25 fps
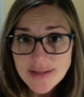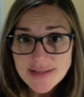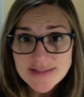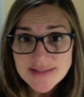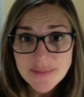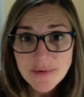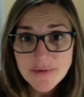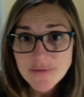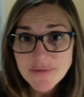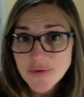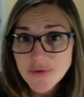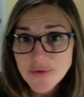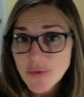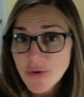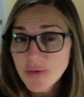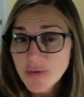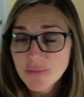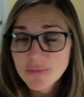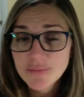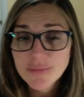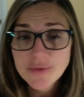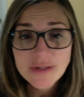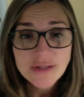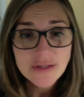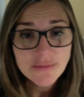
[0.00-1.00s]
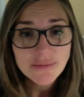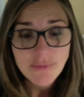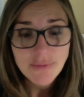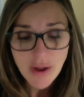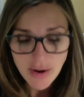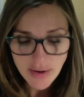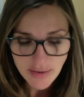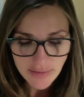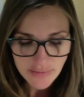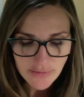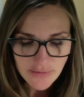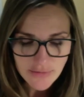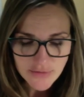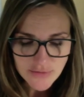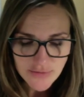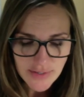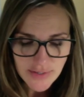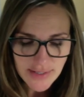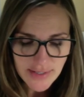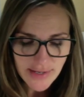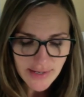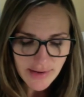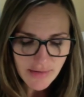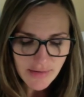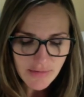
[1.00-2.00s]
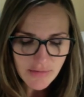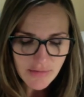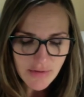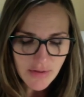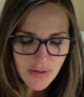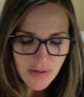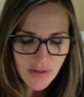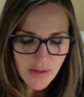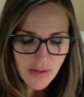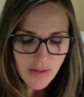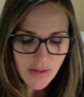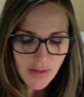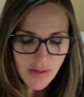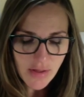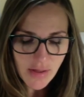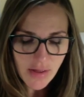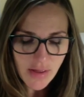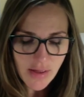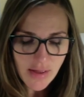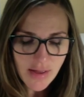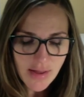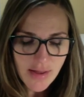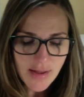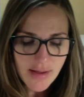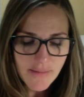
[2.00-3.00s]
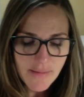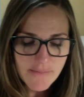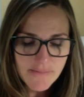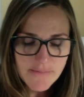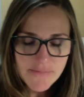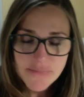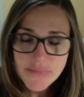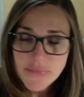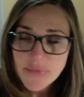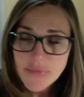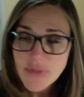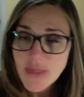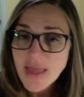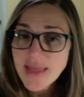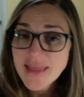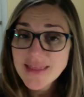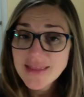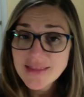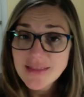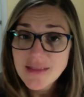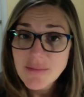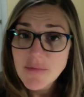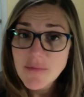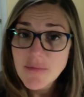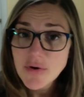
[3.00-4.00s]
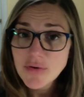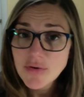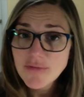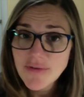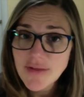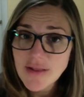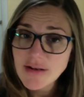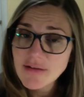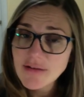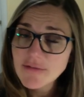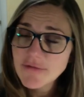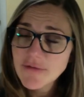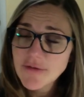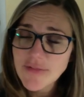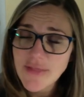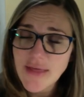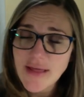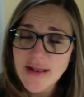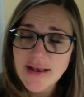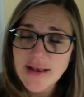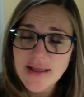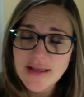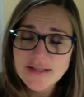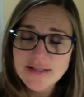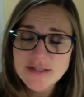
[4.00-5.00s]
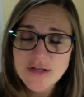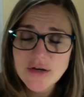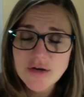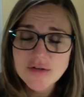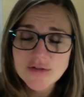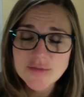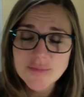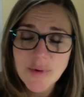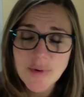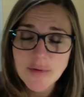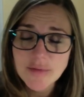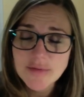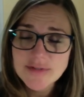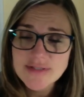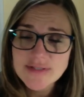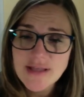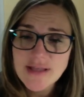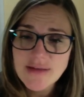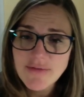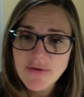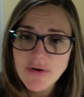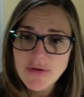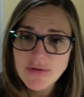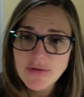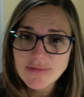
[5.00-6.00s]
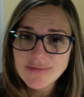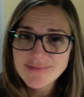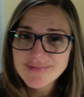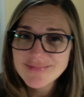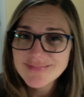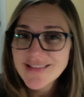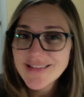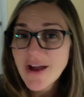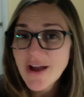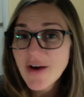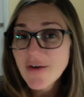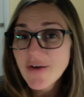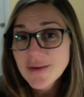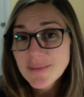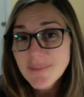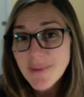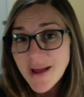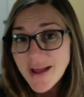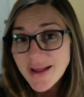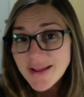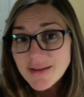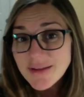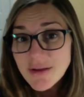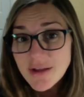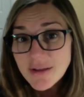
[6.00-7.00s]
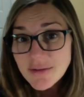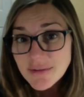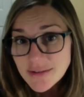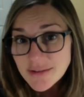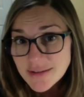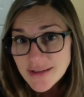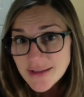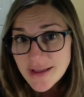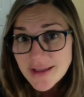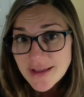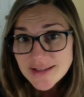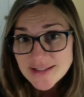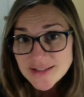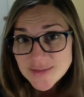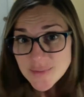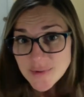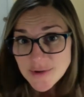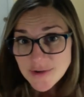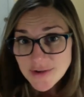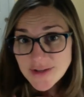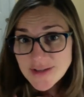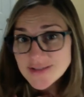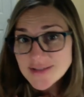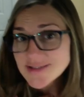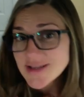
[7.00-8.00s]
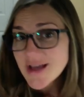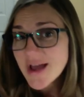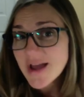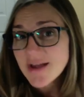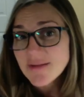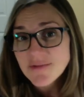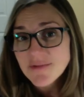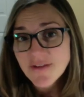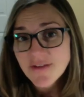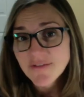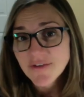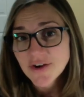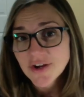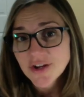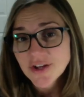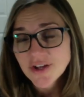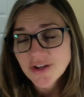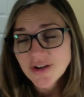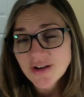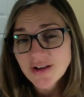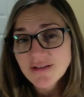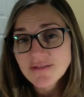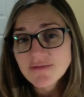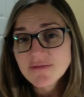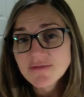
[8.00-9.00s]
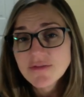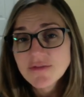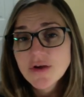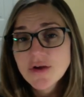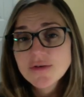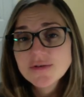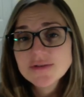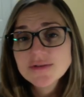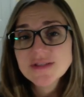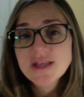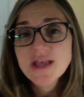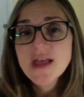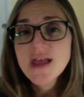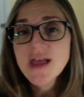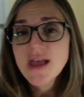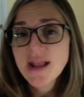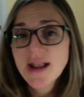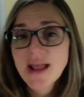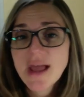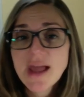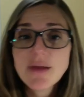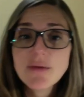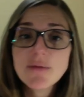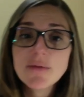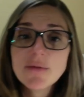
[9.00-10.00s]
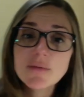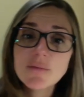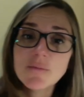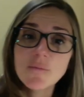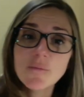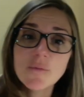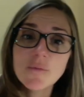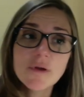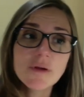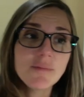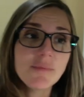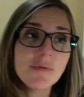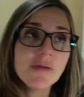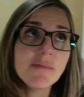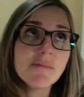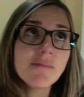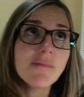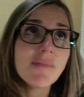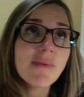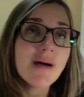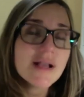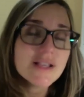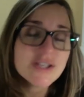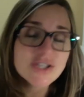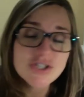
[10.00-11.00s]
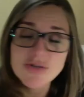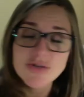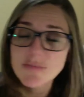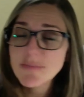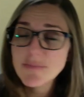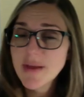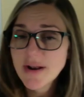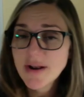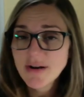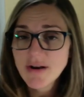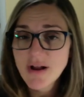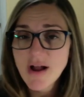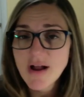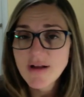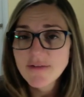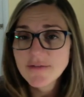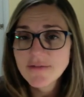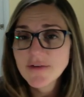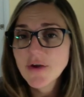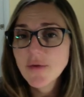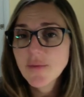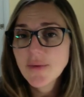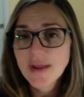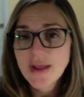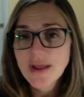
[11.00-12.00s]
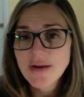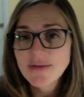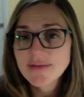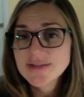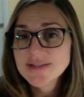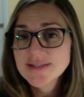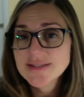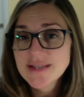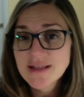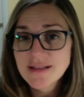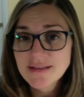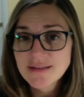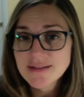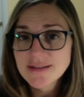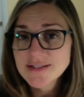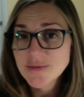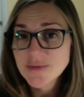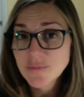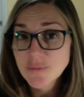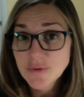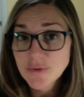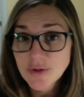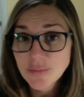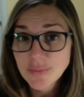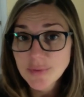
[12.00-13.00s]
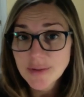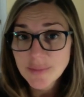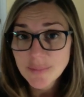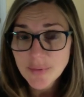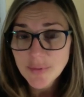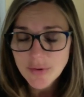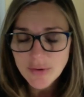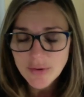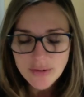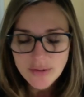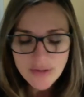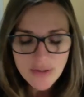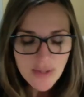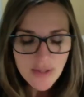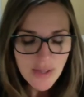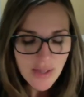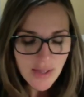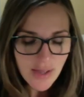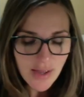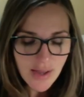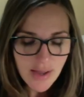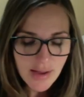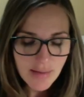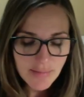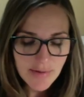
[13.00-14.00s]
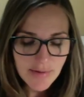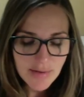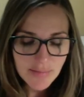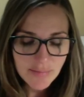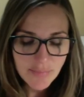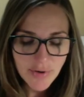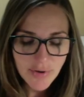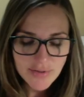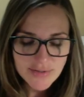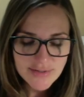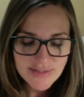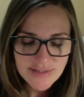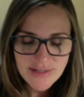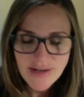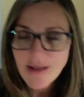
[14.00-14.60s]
Some of you are really rocking those right now. And get them motivated for that next host bonus level. Now, in my experience, I'm not very good at those. And I would be much better off going out and selling to real people in person.